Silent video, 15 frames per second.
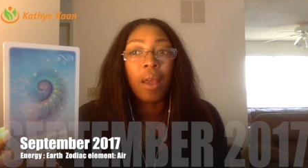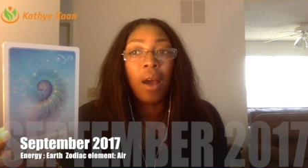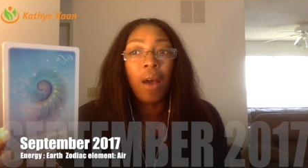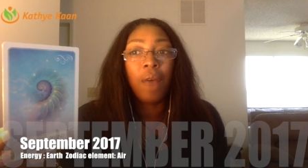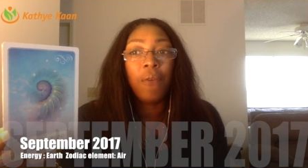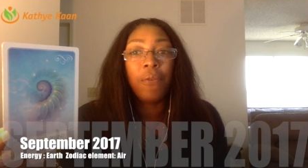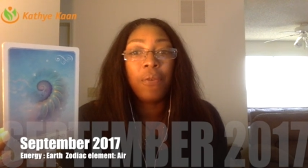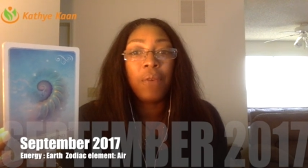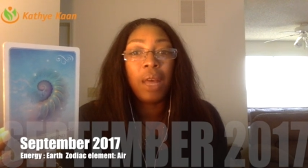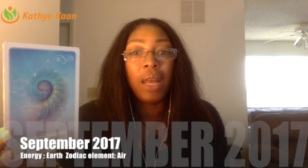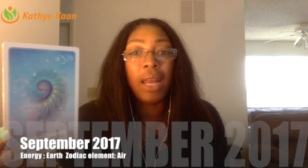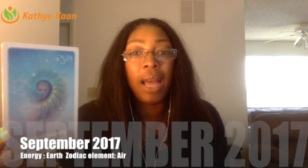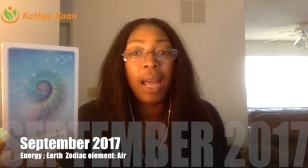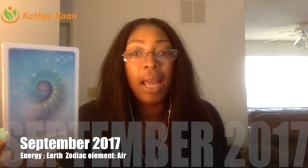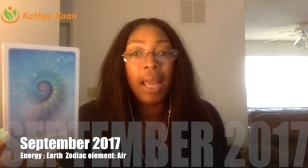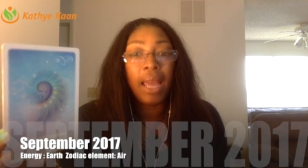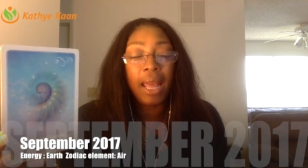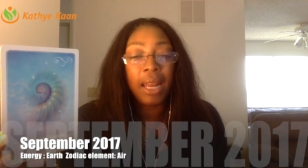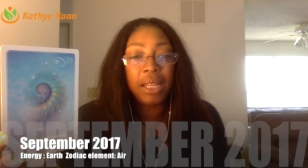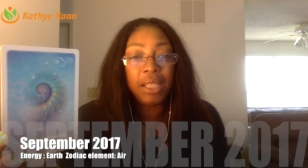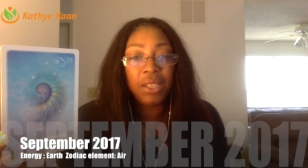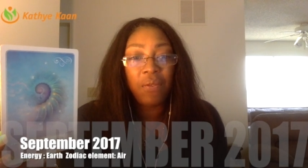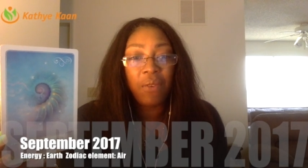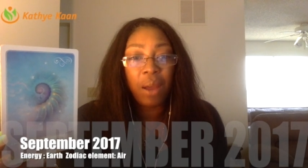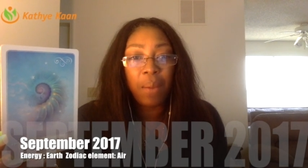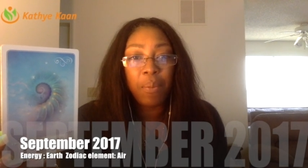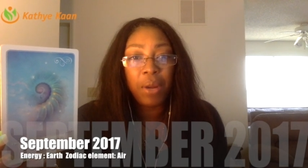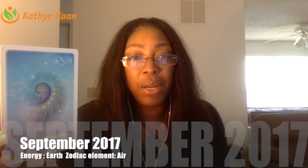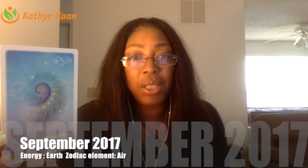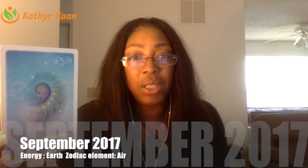of an higher energy
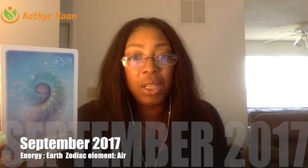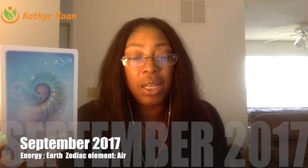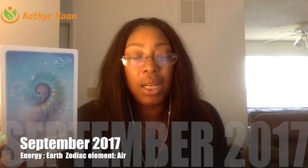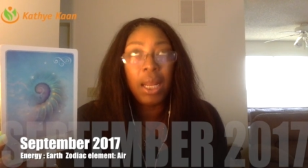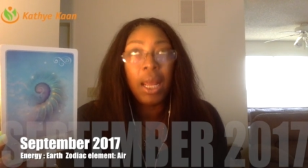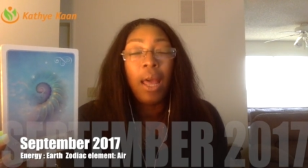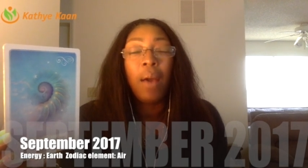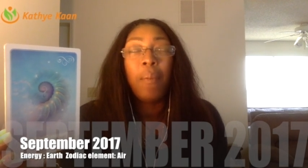vibration,